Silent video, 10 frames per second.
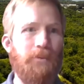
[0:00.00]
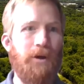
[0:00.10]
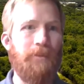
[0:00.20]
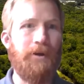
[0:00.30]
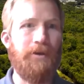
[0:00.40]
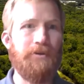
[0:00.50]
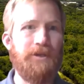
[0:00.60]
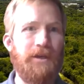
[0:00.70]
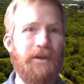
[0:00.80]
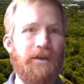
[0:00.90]
what about
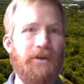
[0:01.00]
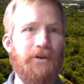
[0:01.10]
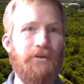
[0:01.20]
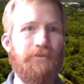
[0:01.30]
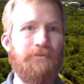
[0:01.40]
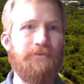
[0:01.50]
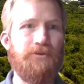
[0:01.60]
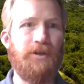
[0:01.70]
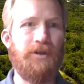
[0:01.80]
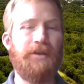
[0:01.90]
using Gulf
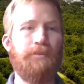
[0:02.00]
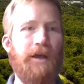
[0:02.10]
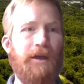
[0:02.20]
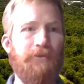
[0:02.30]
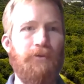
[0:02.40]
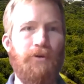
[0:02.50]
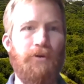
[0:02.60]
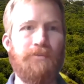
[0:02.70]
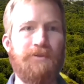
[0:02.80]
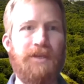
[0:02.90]
drilling
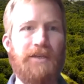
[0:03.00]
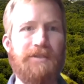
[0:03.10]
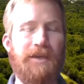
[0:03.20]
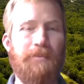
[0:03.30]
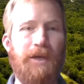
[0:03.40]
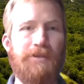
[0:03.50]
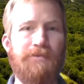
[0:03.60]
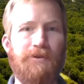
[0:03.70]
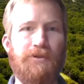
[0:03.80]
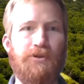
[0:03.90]
platforms as a base
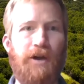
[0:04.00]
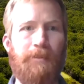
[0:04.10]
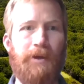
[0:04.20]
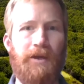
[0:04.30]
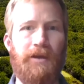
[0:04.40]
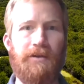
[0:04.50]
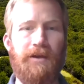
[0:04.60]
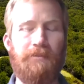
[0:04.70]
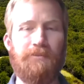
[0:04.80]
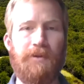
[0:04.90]
for trapping?
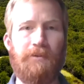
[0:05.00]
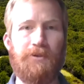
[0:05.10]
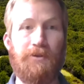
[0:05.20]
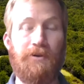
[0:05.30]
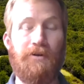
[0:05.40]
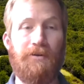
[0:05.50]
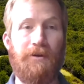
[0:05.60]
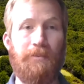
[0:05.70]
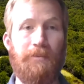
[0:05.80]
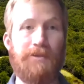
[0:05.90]
I'm, I'm sure they're
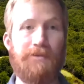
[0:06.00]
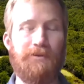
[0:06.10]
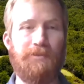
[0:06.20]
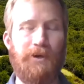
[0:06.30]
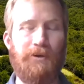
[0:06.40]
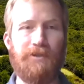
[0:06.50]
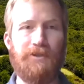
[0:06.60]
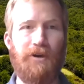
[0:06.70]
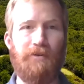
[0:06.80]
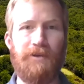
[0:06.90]
a base for spearfish
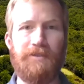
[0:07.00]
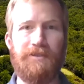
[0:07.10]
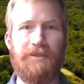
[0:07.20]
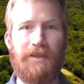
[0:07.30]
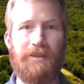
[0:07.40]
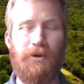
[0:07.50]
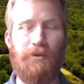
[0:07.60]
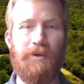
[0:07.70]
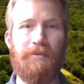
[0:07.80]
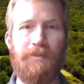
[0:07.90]
harvest at the
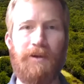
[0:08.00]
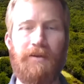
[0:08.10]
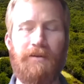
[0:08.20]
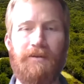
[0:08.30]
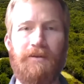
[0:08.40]
moment, but.